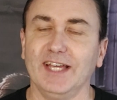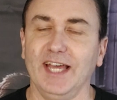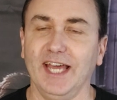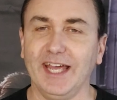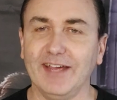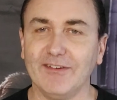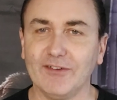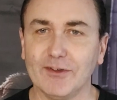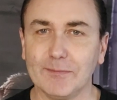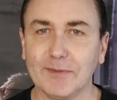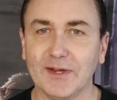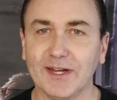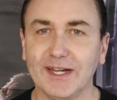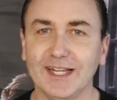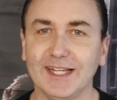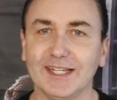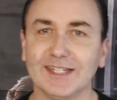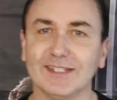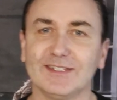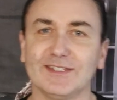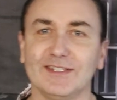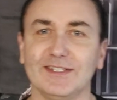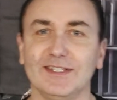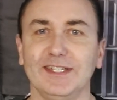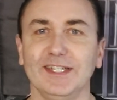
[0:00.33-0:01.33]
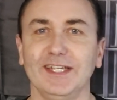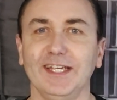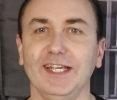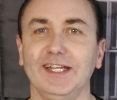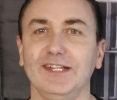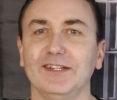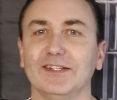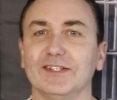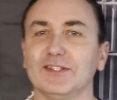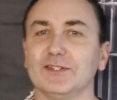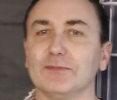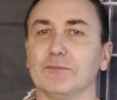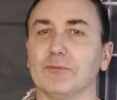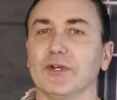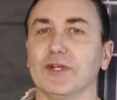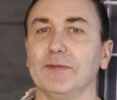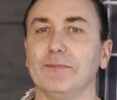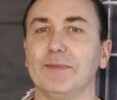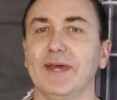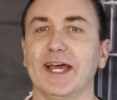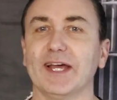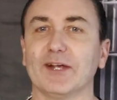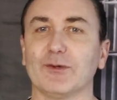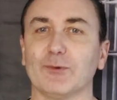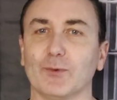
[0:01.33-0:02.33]
Hey everybody, it's Dean. This is Bring
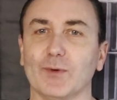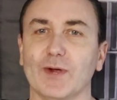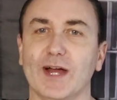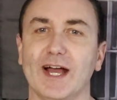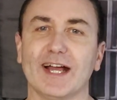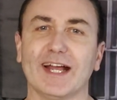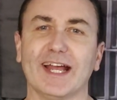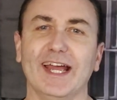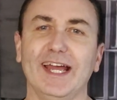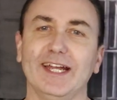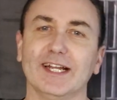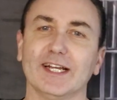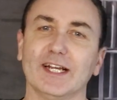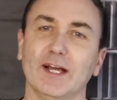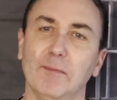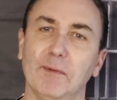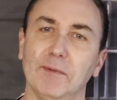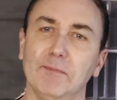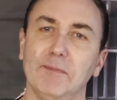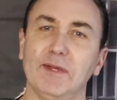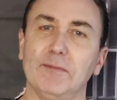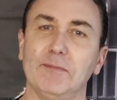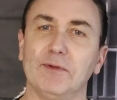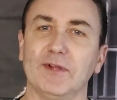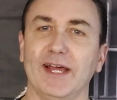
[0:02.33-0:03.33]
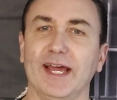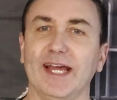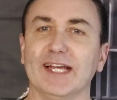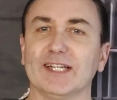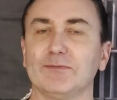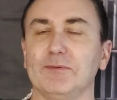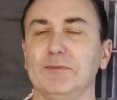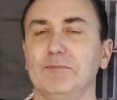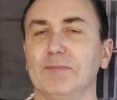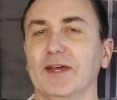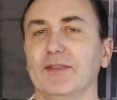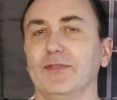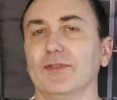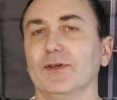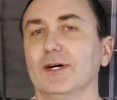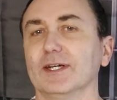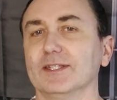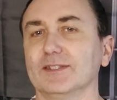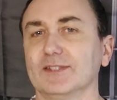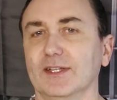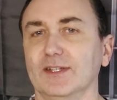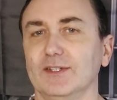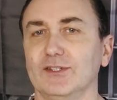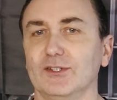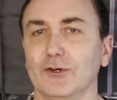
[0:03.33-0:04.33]
Back Rock. I had a couple people ask me my
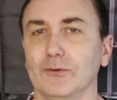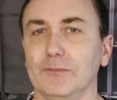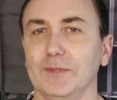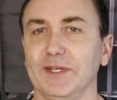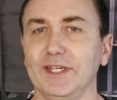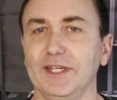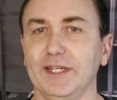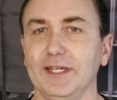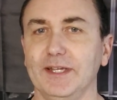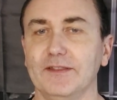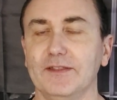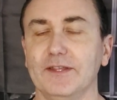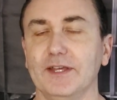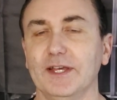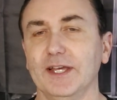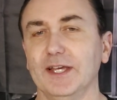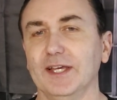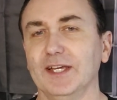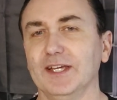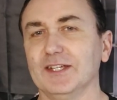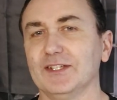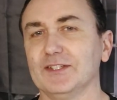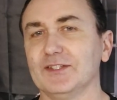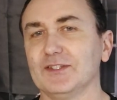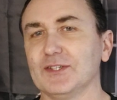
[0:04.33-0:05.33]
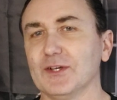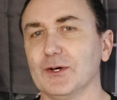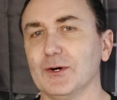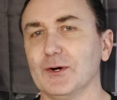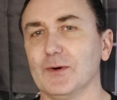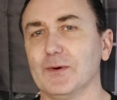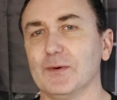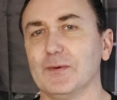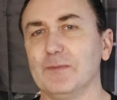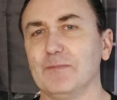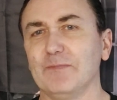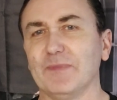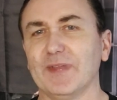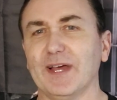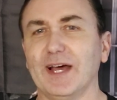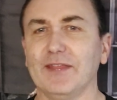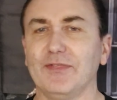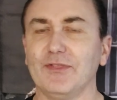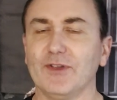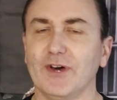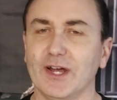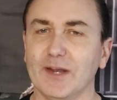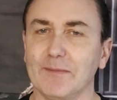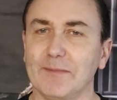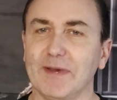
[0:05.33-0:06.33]
thoughts on Toby Keith. So I
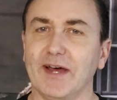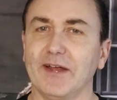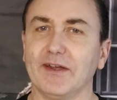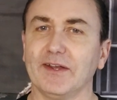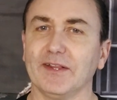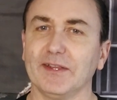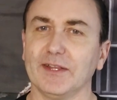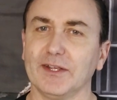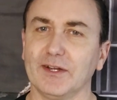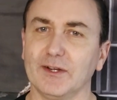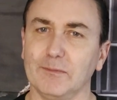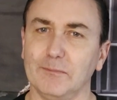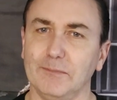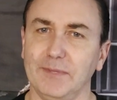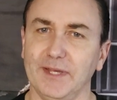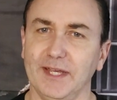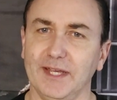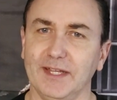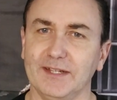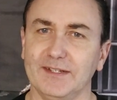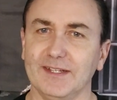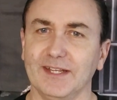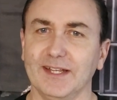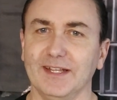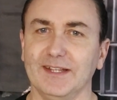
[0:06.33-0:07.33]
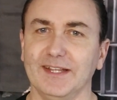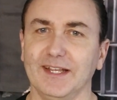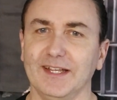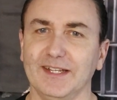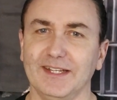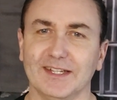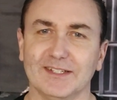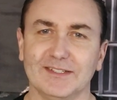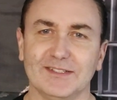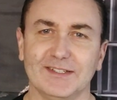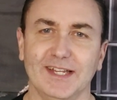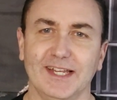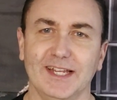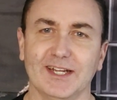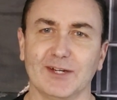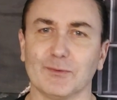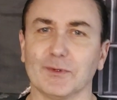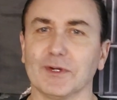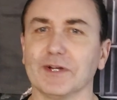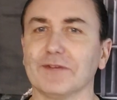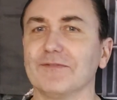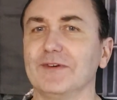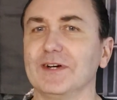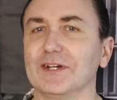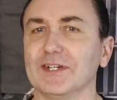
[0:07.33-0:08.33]
thought about it a little bit, and then yesterday at a
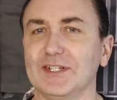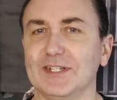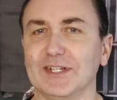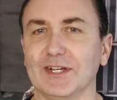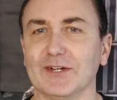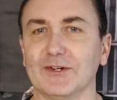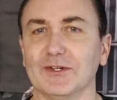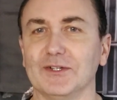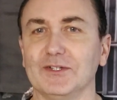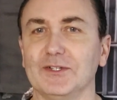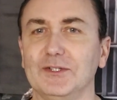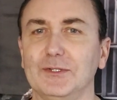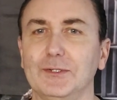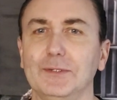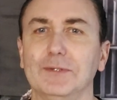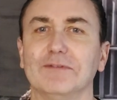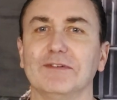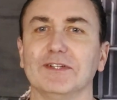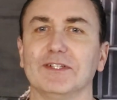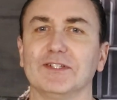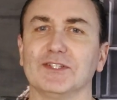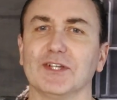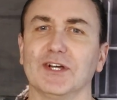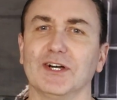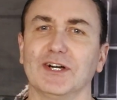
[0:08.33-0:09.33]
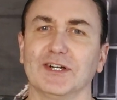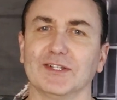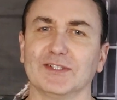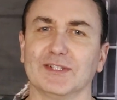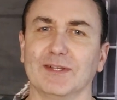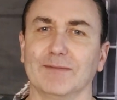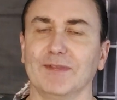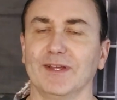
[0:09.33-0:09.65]
work function, I heard two of his songs.